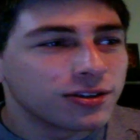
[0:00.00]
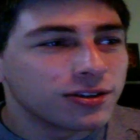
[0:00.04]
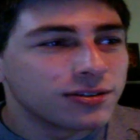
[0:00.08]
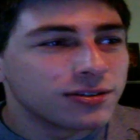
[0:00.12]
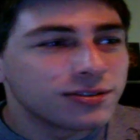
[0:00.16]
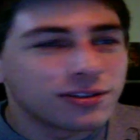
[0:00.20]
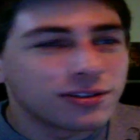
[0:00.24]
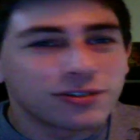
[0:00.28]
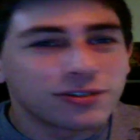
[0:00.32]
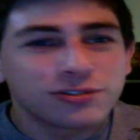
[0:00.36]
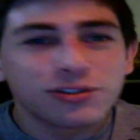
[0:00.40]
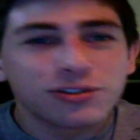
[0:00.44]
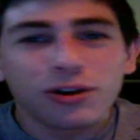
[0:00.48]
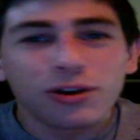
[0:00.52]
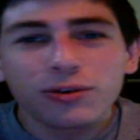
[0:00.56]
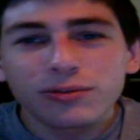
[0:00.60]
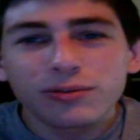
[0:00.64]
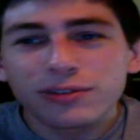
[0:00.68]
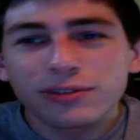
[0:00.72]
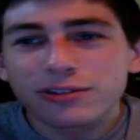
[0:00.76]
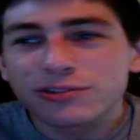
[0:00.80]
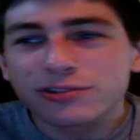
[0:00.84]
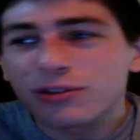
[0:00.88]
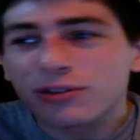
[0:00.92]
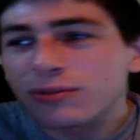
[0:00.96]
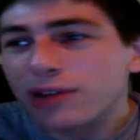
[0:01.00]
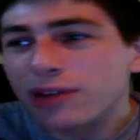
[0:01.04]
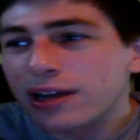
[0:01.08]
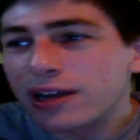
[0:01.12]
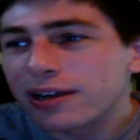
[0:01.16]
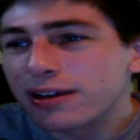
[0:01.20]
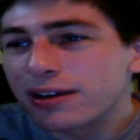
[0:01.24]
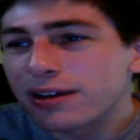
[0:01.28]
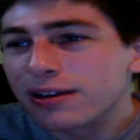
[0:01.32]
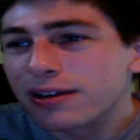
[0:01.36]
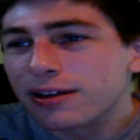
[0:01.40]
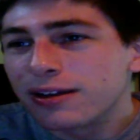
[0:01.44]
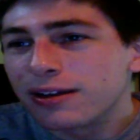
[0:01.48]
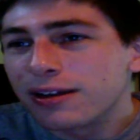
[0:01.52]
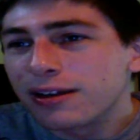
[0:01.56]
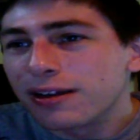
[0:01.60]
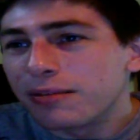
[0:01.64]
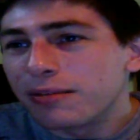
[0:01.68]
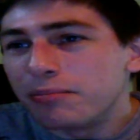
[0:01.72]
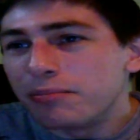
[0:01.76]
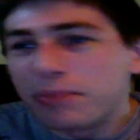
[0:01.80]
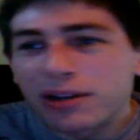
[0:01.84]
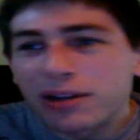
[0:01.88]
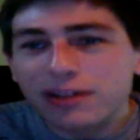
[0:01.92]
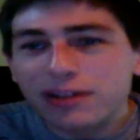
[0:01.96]
there's no like
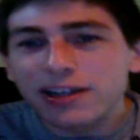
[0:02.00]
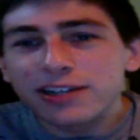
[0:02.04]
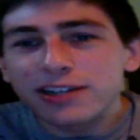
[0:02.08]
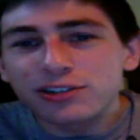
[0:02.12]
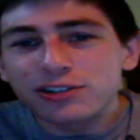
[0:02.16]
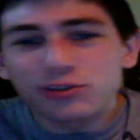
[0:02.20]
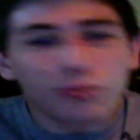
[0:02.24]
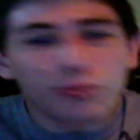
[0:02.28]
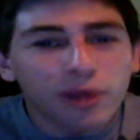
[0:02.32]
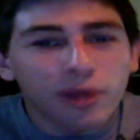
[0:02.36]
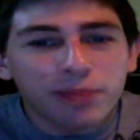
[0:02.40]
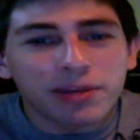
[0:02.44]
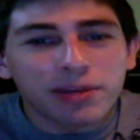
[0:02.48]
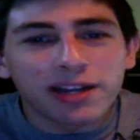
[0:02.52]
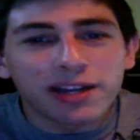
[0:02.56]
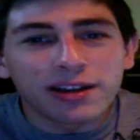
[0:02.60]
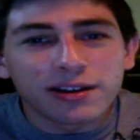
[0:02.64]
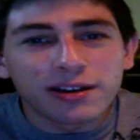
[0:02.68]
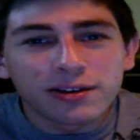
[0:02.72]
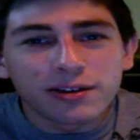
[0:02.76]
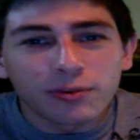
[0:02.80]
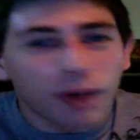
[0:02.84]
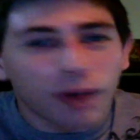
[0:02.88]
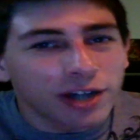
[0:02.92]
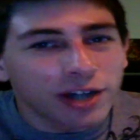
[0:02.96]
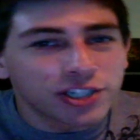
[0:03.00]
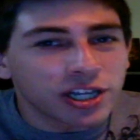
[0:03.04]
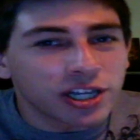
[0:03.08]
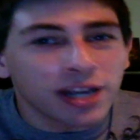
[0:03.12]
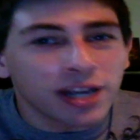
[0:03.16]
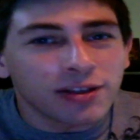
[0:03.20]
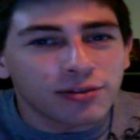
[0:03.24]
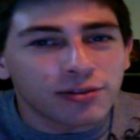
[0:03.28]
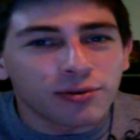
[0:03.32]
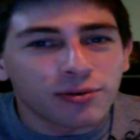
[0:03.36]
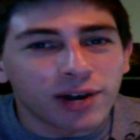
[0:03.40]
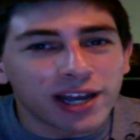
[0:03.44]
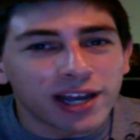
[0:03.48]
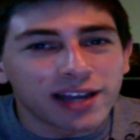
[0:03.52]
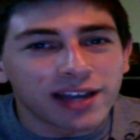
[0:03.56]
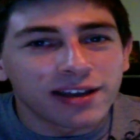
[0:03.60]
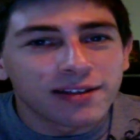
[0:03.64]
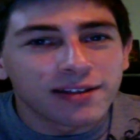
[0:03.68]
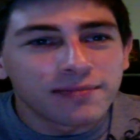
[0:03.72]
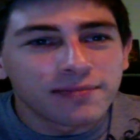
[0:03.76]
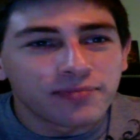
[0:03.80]
middle-aged women watching E3.